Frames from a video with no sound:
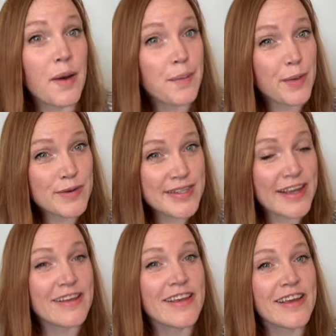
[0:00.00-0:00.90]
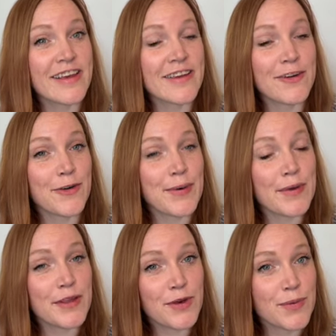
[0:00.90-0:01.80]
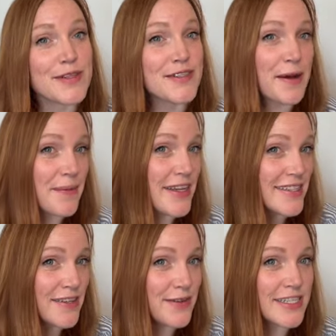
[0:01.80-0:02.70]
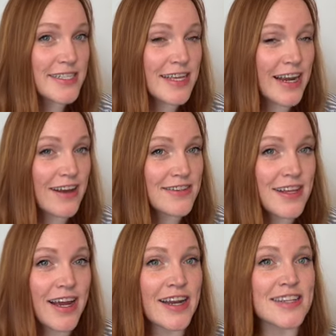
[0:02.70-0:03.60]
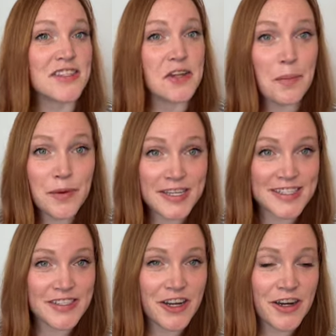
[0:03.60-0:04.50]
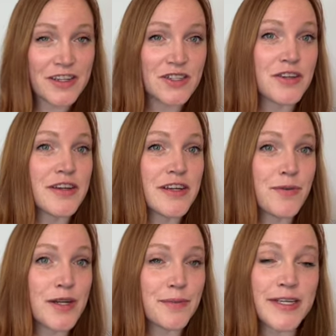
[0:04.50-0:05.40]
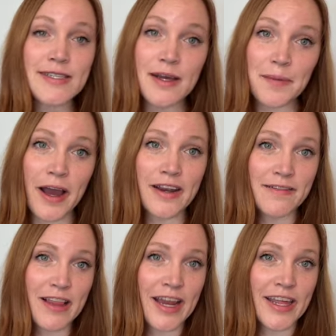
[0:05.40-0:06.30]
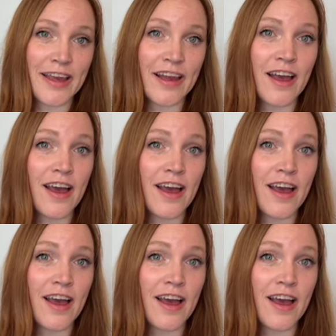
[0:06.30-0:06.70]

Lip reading: Most likely you will start painting when it's light outside and stop when it's dark, so you're going to want to bring some kind of lighting.